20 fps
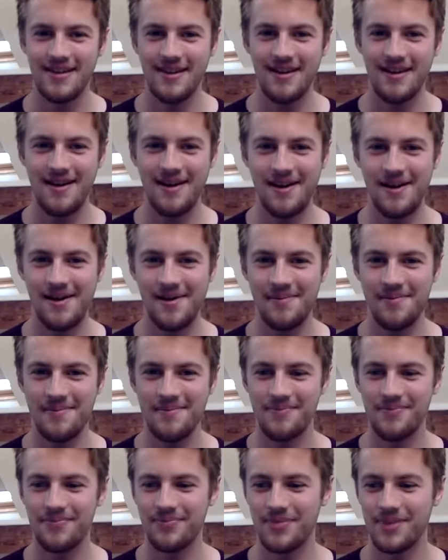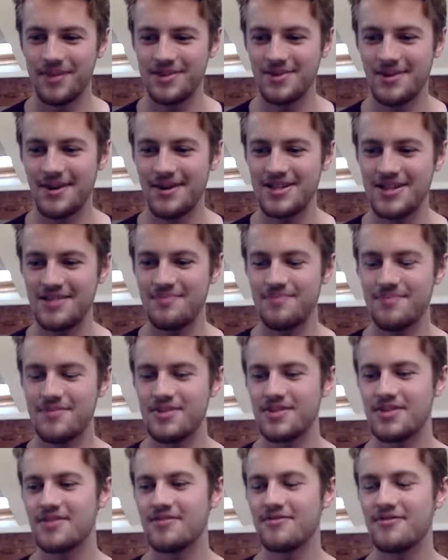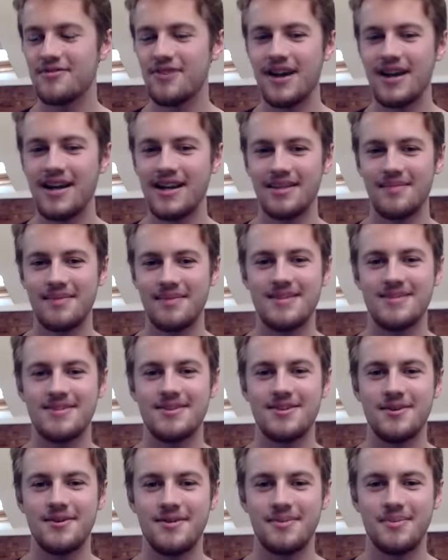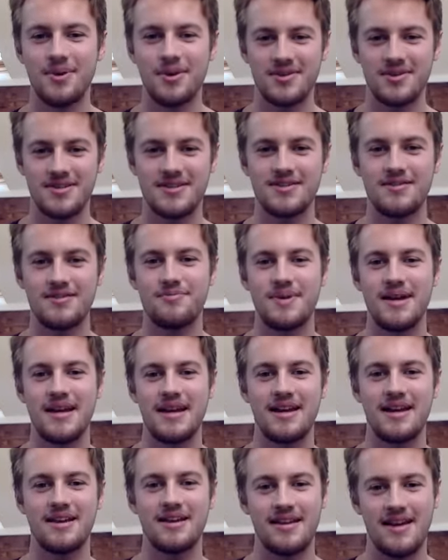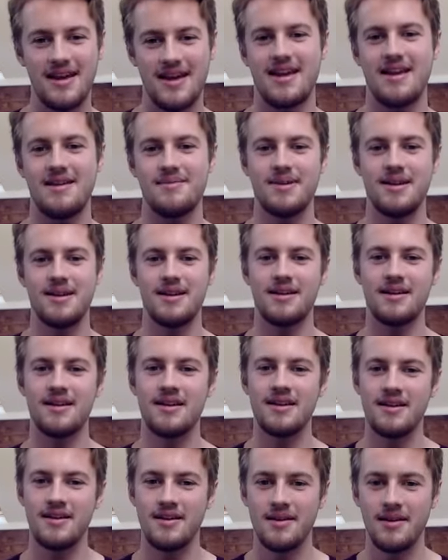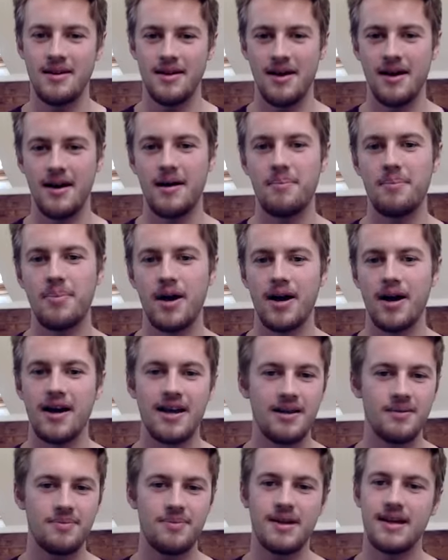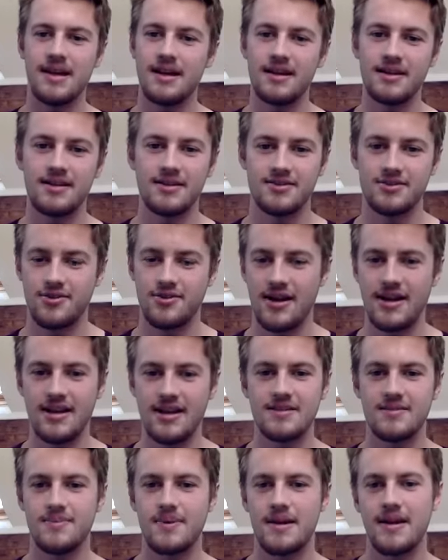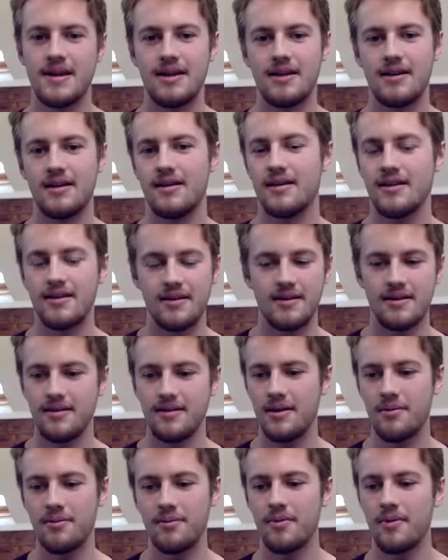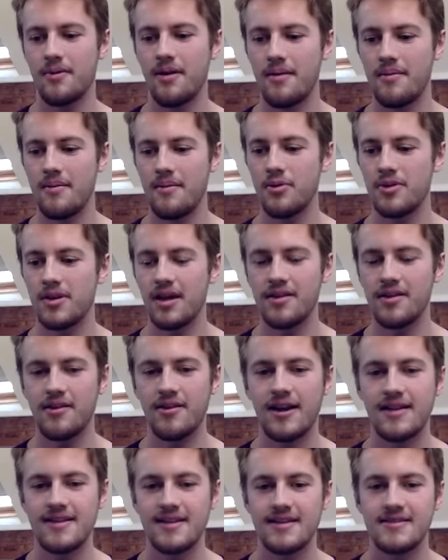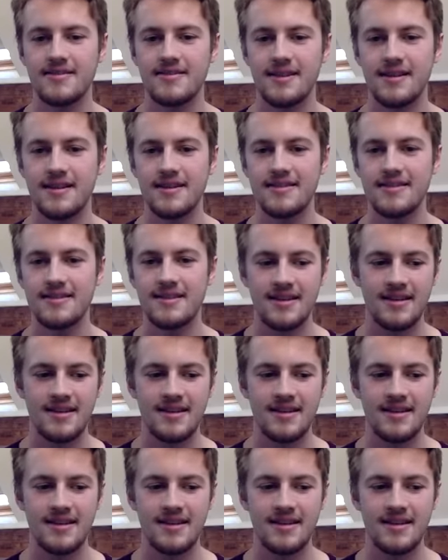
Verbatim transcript: So actually just confining them into the boxes of being gay, being bi, being straight, being, you know, all the other identities.